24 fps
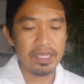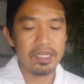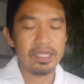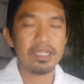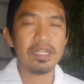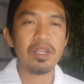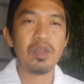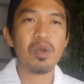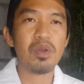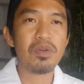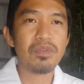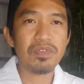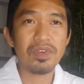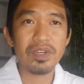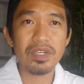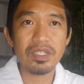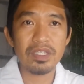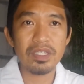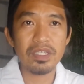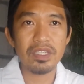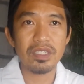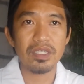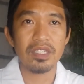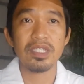They offer
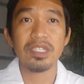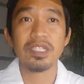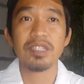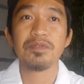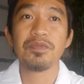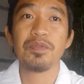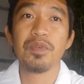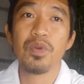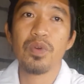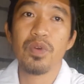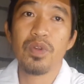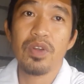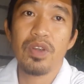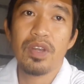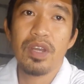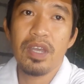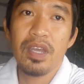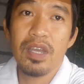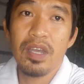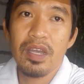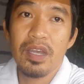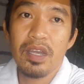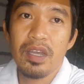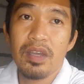assistance for
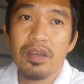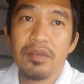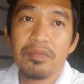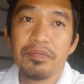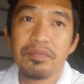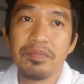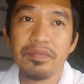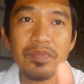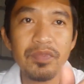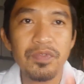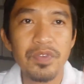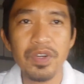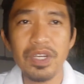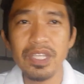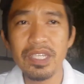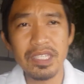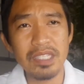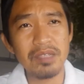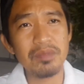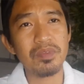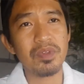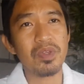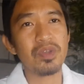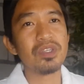its
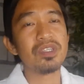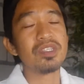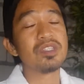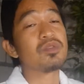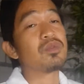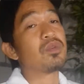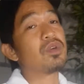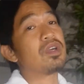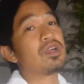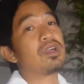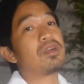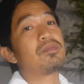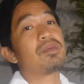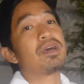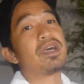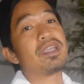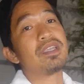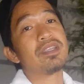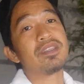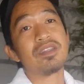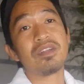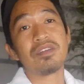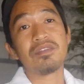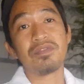employees who are
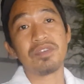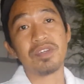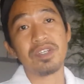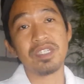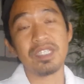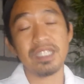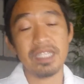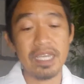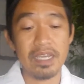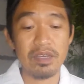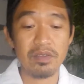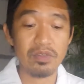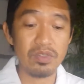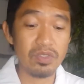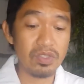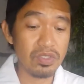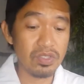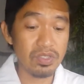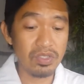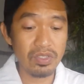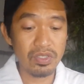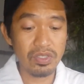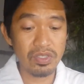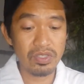buying their first
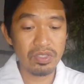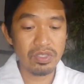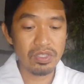house.